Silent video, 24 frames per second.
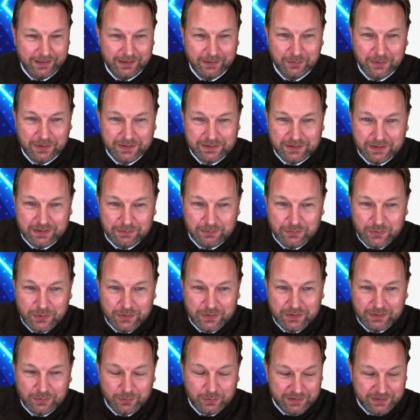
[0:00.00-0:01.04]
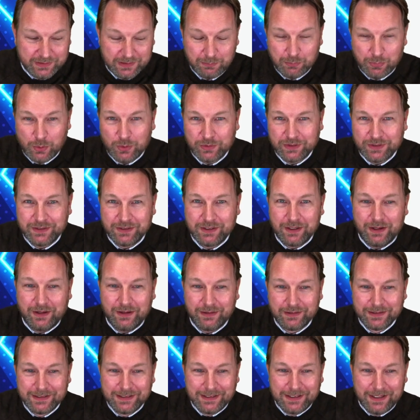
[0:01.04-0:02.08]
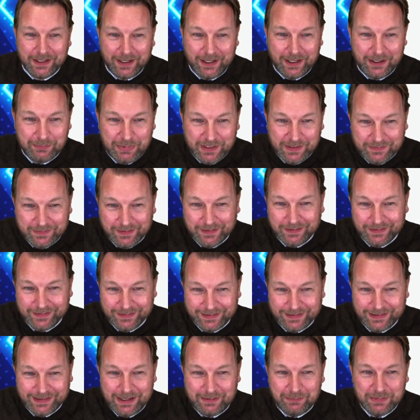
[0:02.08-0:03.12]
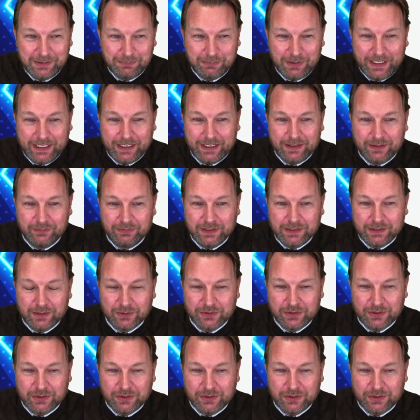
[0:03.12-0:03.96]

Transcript: It was not unmuted. It was an important call. But let me play the video.